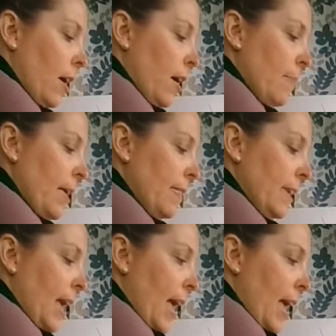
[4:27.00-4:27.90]
come at
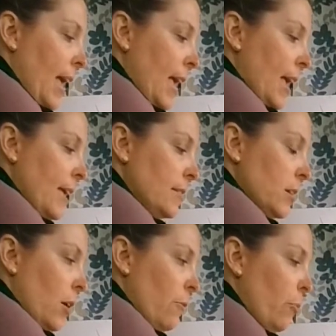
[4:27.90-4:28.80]
the
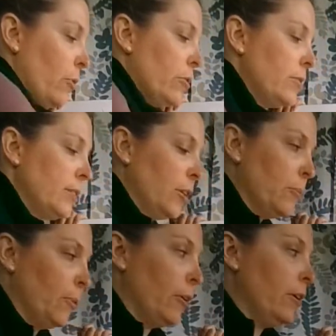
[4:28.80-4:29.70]
end of a word or
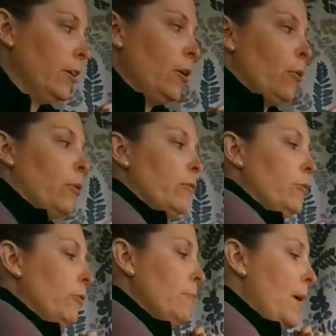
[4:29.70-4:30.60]
syllable. Or
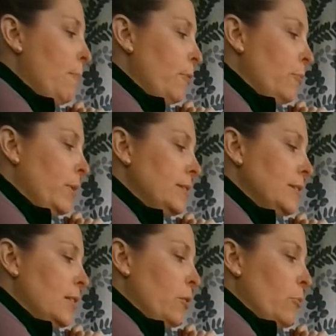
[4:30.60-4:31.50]
if you remember, we
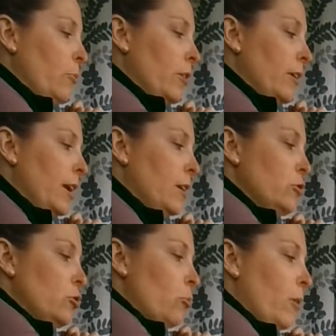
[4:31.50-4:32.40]
did the word
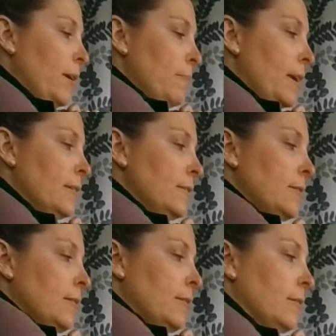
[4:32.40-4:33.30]

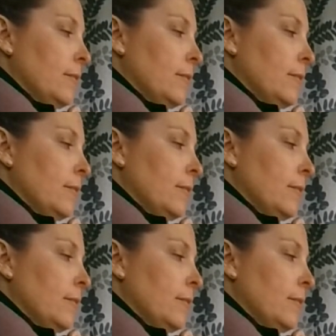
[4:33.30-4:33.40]
enjoyment,